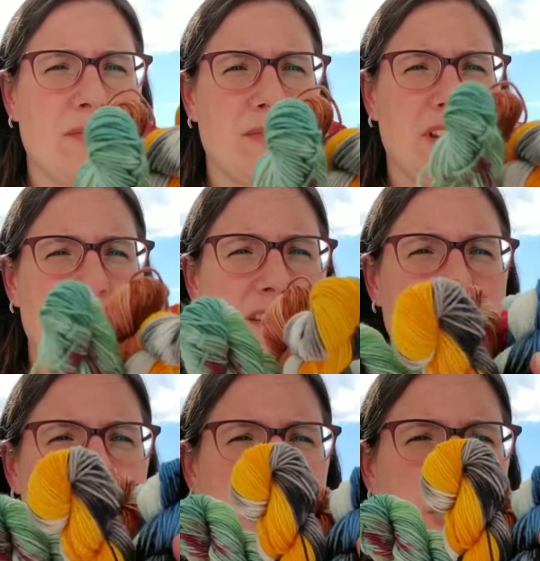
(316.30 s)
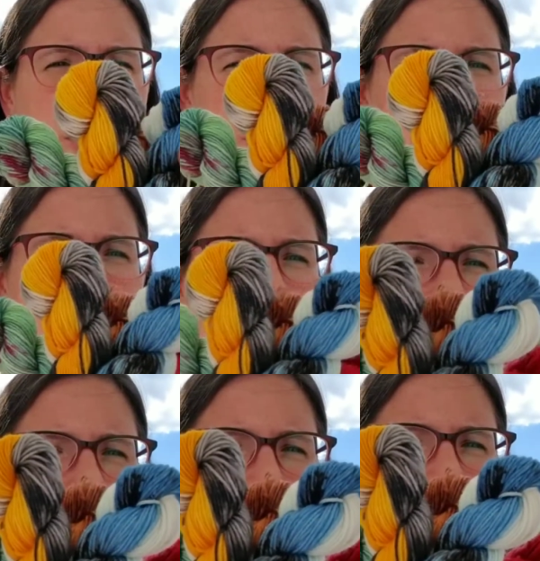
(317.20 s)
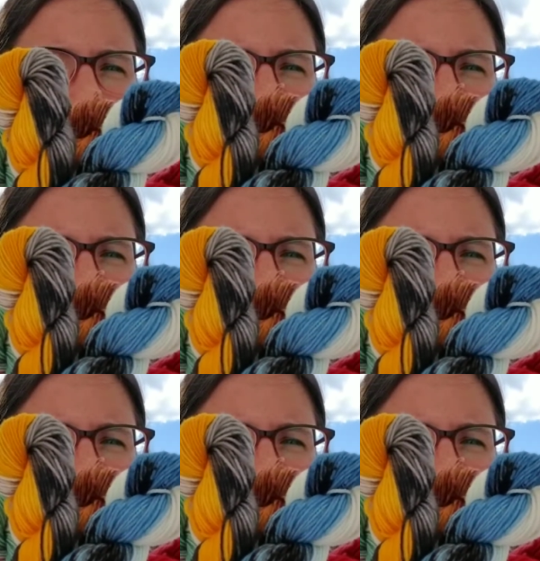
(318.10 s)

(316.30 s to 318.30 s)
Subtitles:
You can see them all a little bit better now.